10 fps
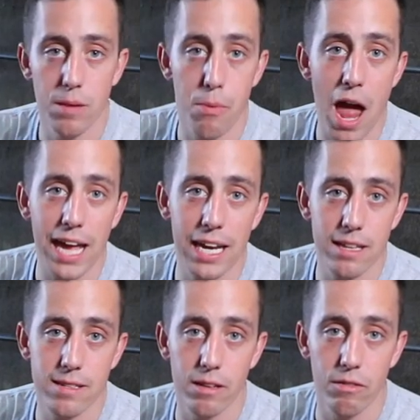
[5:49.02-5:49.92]
The bracket
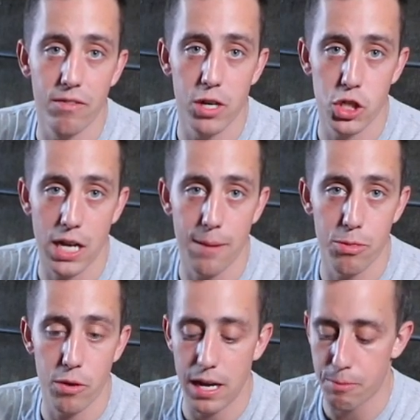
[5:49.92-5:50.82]
is still finishing up
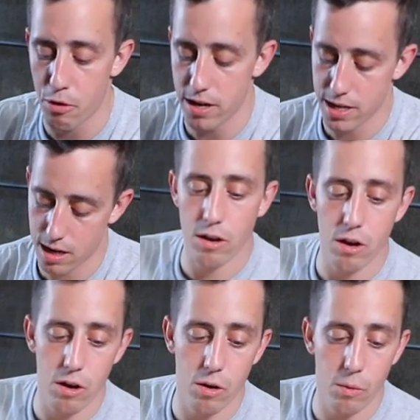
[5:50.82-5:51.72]
3D printing.
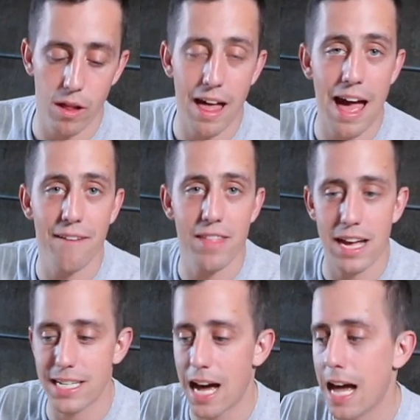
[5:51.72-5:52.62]
So while I have
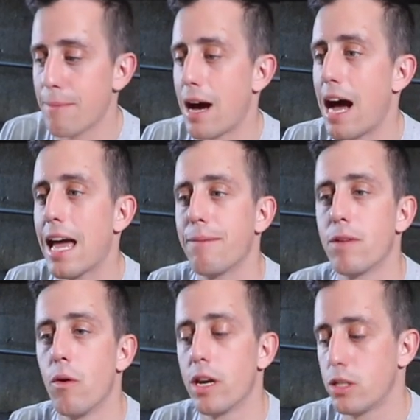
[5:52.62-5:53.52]
that time, I am
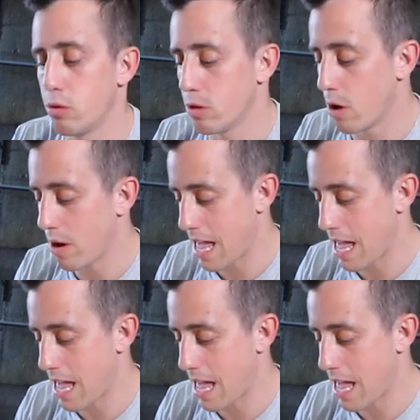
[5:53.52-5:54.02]
going to go